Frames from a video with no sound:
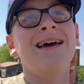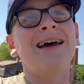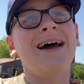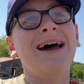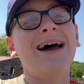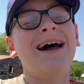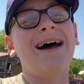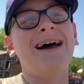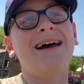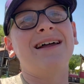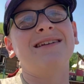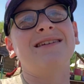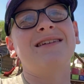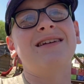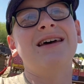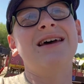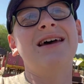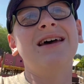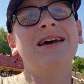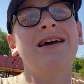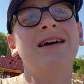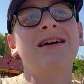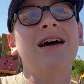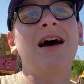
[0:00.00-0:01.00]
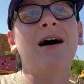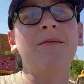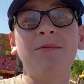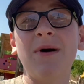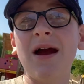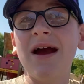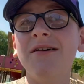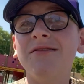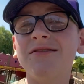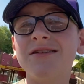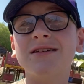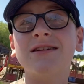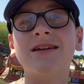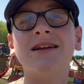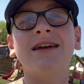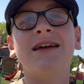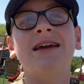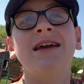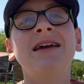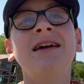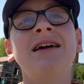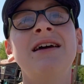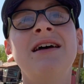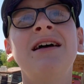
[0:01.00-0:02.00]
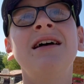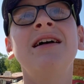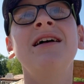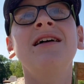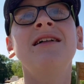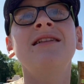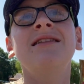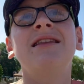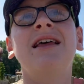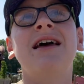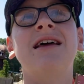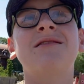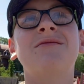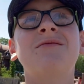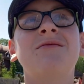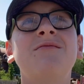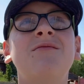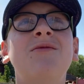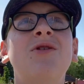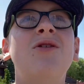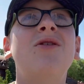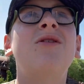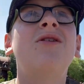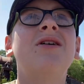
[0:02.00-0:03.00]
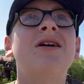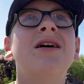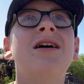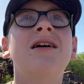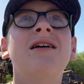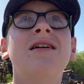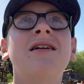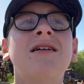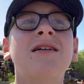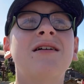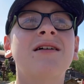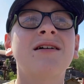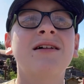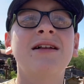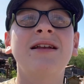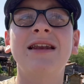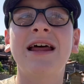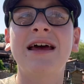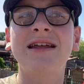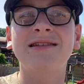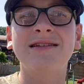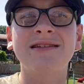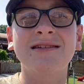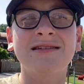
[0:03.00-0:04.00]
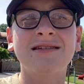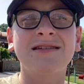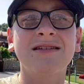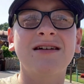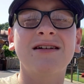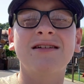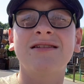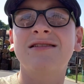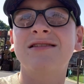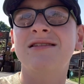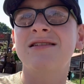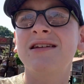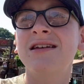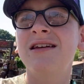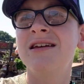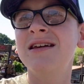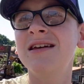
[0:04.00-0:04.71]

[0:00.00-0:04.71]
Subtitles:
And apparently there's more cleanliness